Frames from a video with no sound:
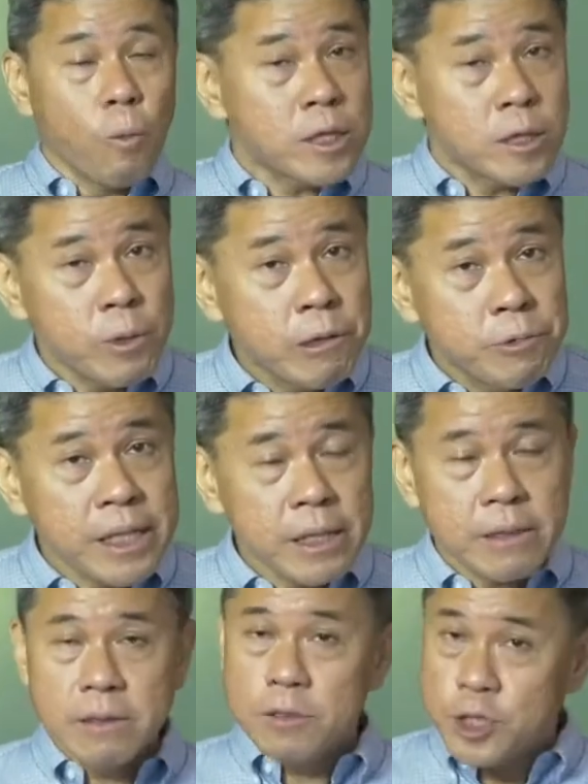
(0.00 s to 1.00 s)
What do we
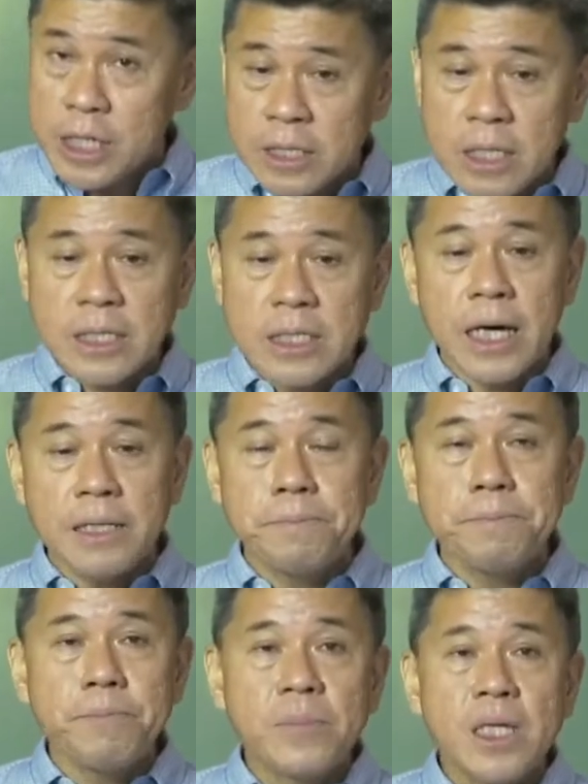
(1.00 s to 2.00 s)
read? Jesus
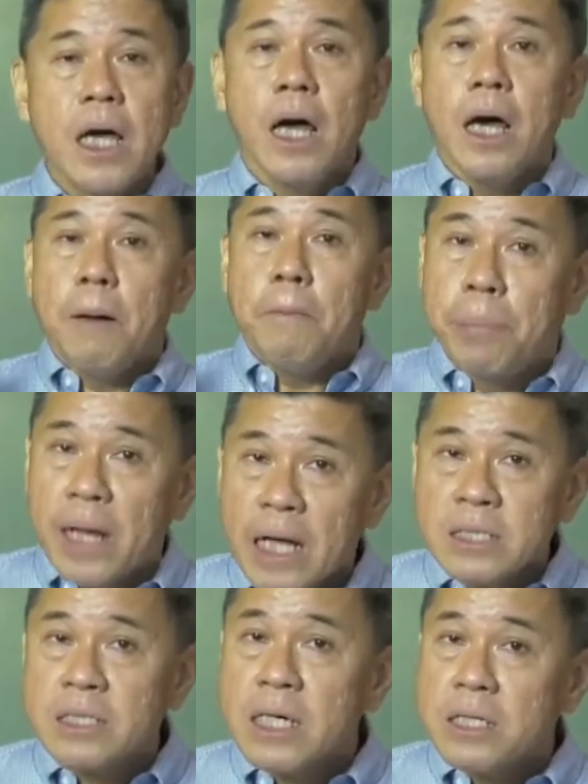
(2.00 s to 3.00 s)
said,
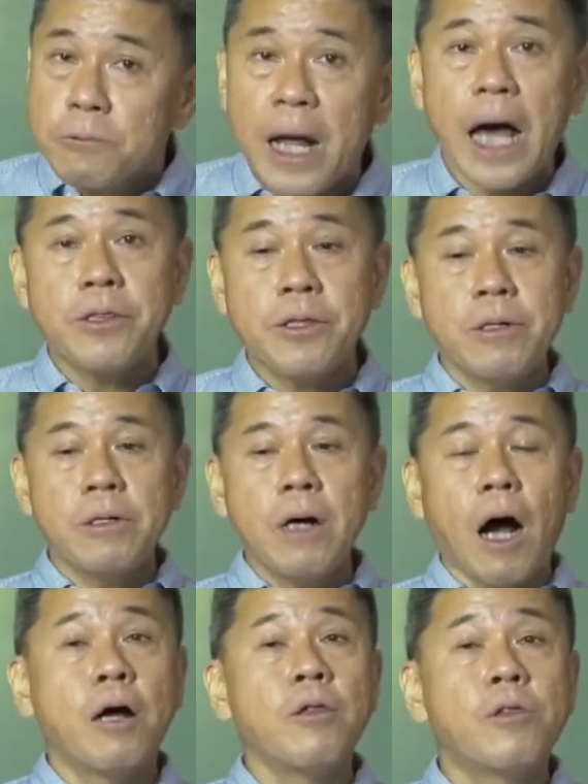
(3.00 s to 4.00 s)
"Blessed
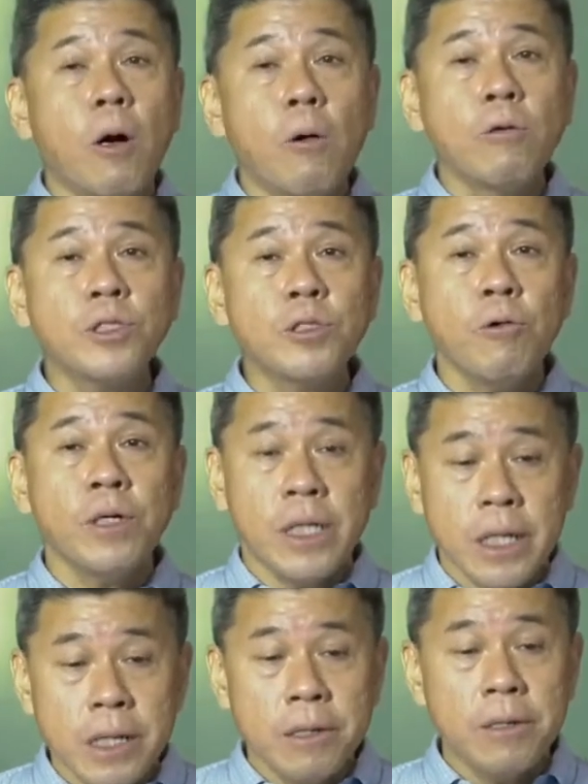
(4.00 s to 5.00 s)
rather are those who
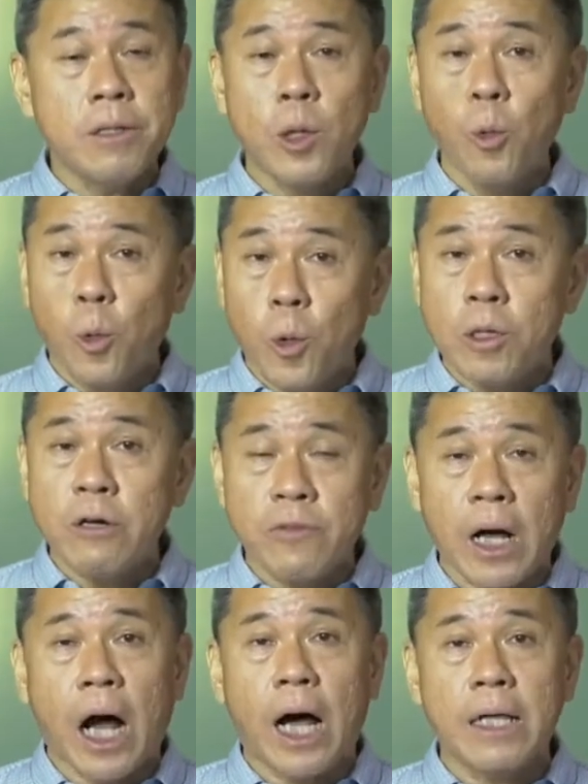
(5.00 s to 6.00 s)
hear the word
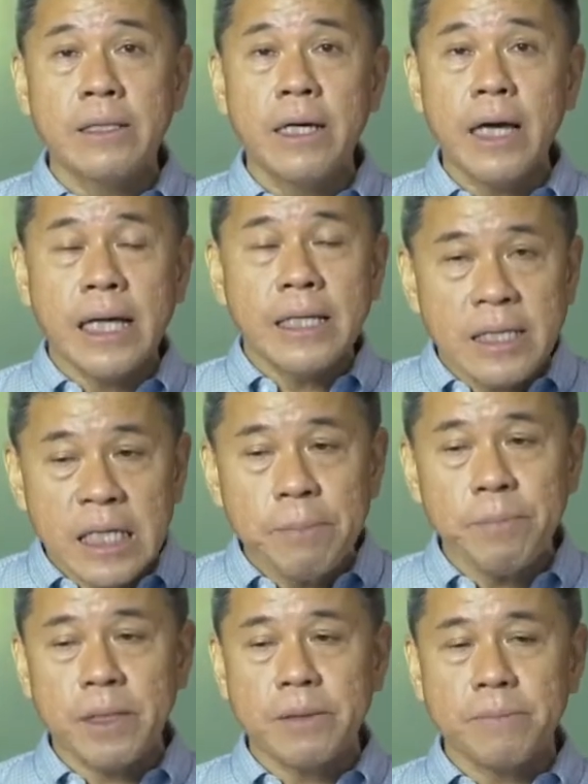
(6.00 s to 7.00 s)
of God and
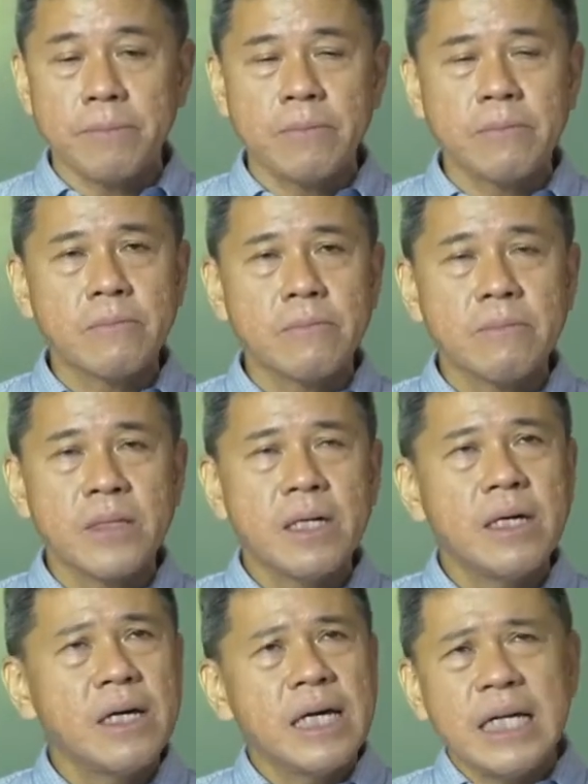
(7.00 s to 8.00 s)
keep it."
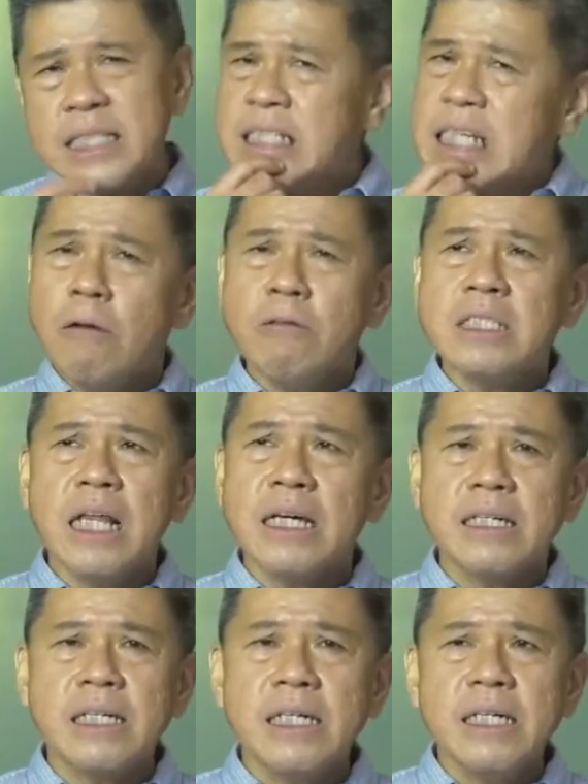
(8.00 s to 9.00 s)
It sounds
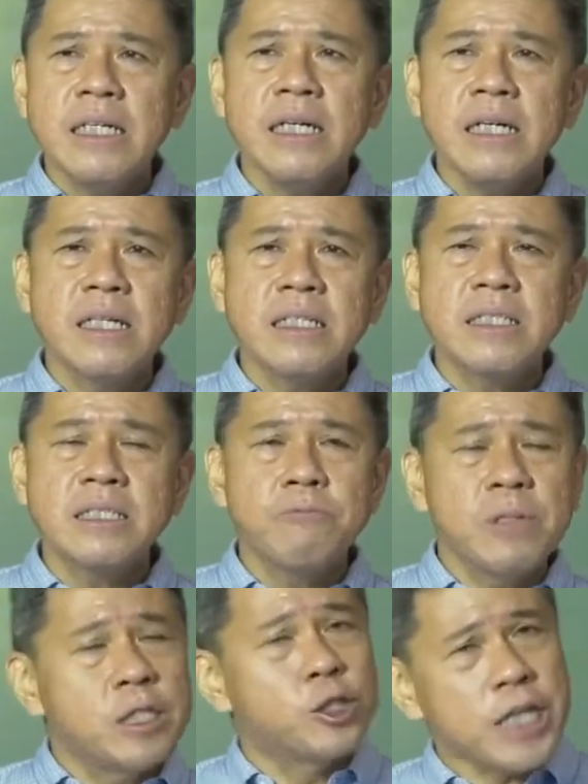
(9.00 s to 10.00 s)
like he
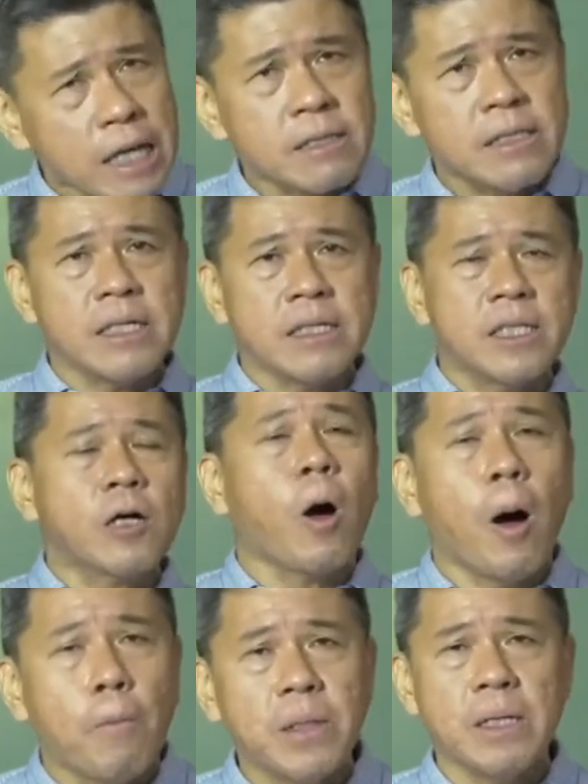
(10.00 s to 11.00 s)
is rejecting the
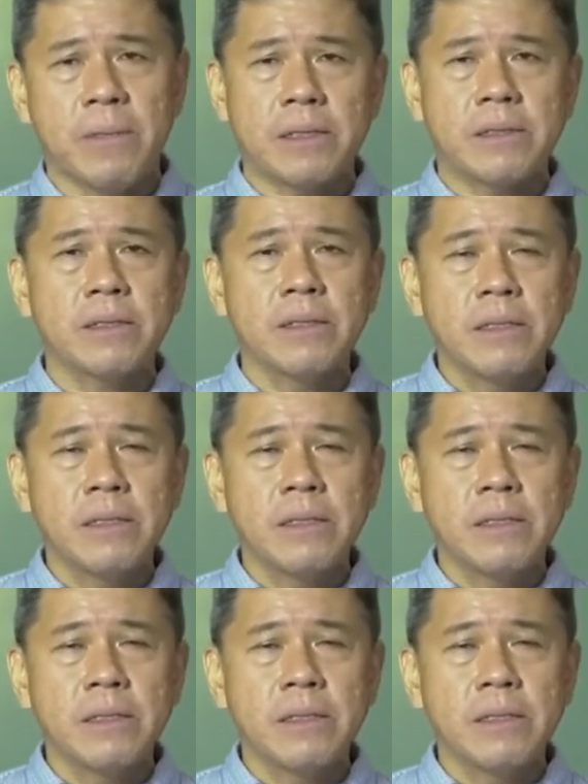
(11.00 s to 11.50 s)
compliment.